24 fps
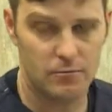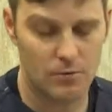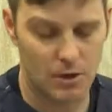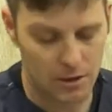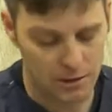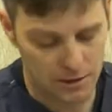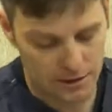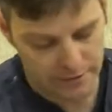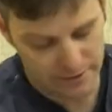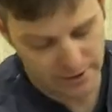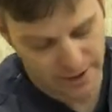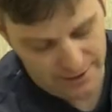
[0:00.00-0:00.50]

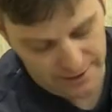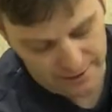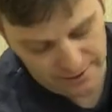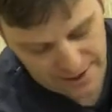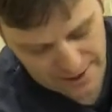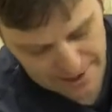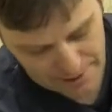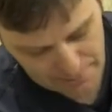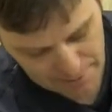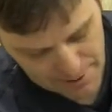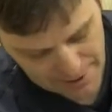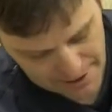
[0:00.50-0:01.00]
alleviate a
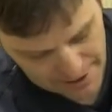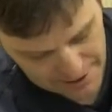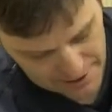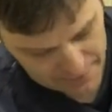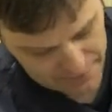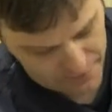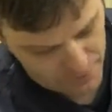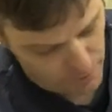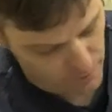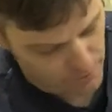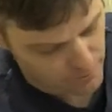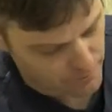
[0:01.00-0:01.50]
lot of pain
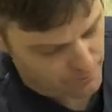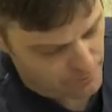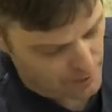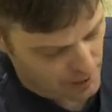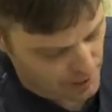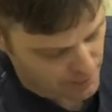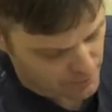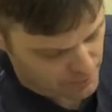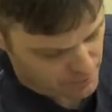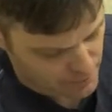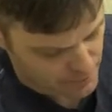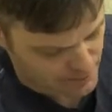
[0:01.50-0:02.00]
for
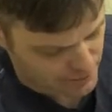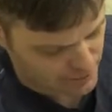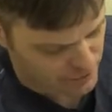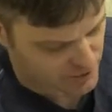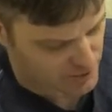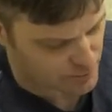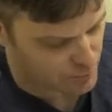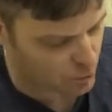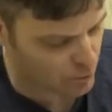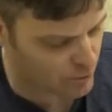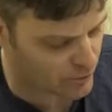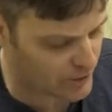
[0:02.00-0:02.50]
uh, especially
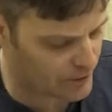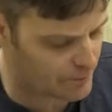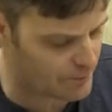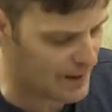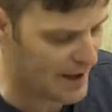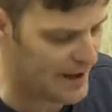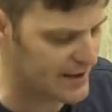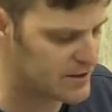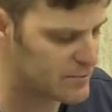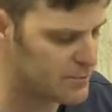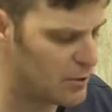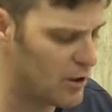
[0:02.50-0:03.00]
sports like
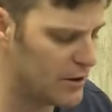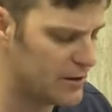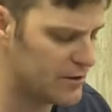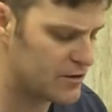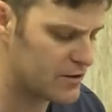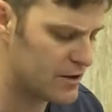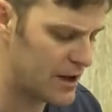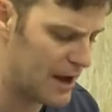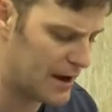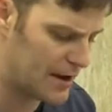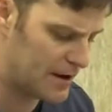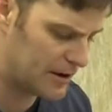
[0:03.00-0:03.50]
basketball and
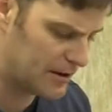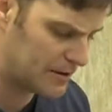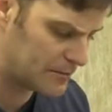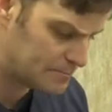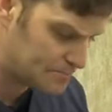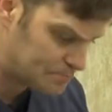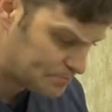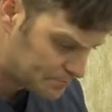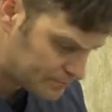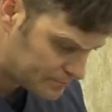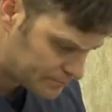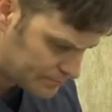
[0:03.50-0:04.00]
soccer.